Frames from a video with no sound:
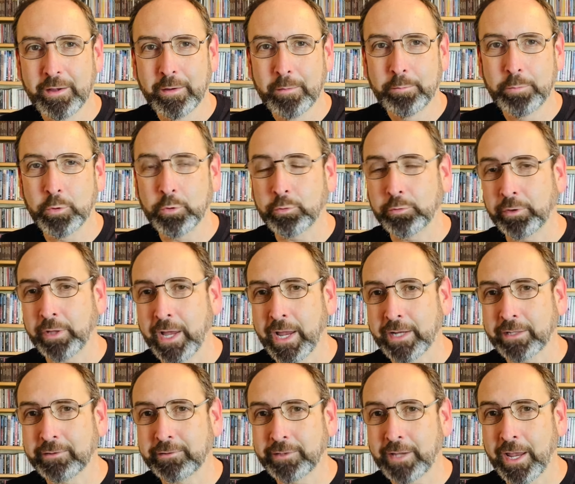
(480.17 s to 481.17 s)

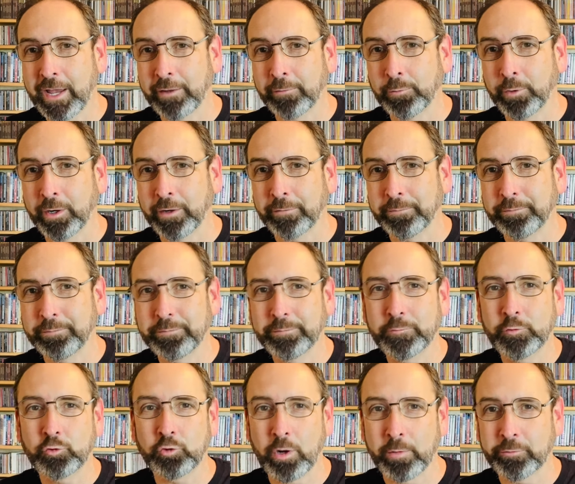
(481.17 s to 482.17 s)
bootleg sound where
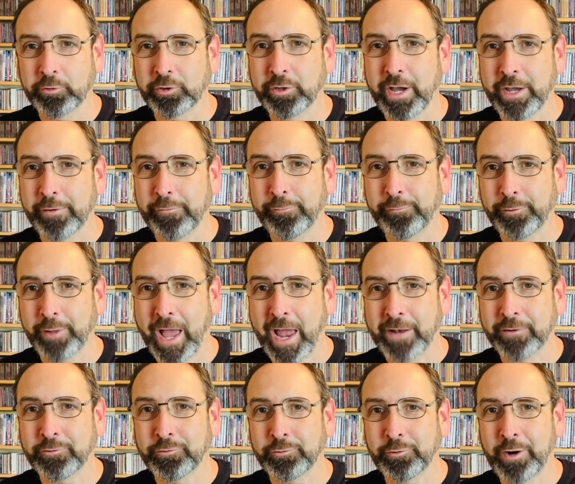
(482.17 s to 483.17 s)
drums are kind of flat
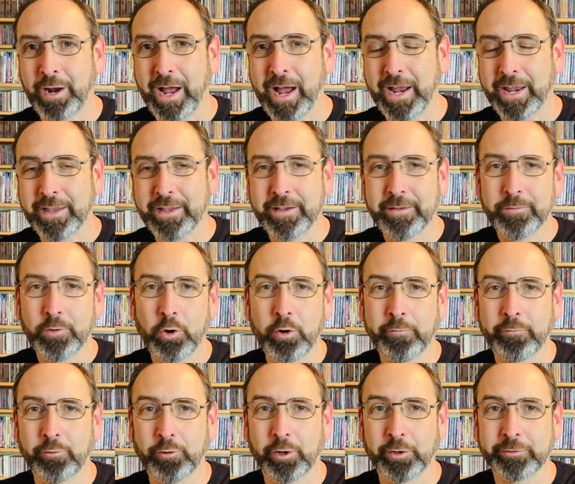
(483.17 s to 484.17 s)
and dry.
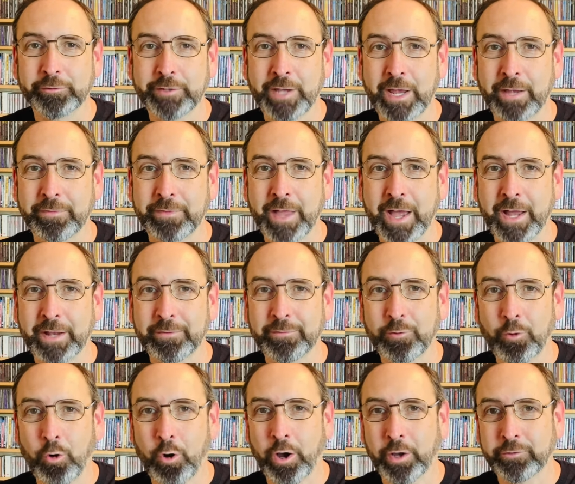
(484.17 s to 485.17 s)
Overall sound not
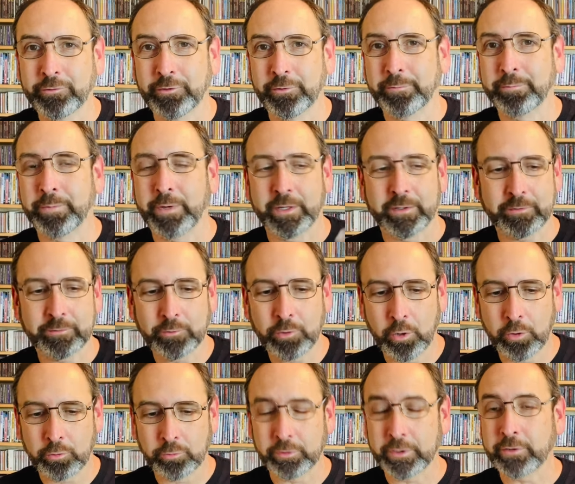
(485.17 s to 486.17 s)
awesome, but
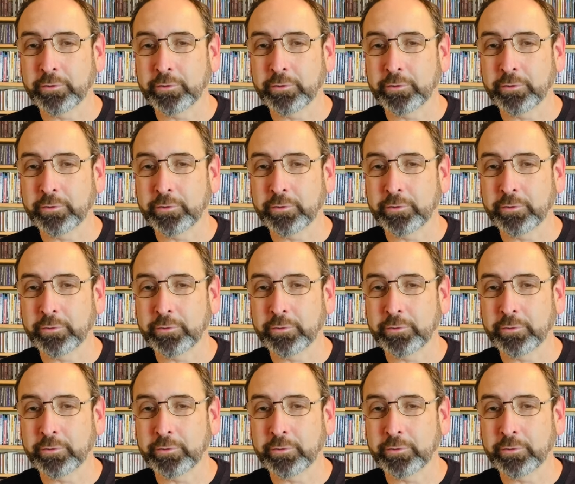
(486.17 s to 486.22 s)
totally,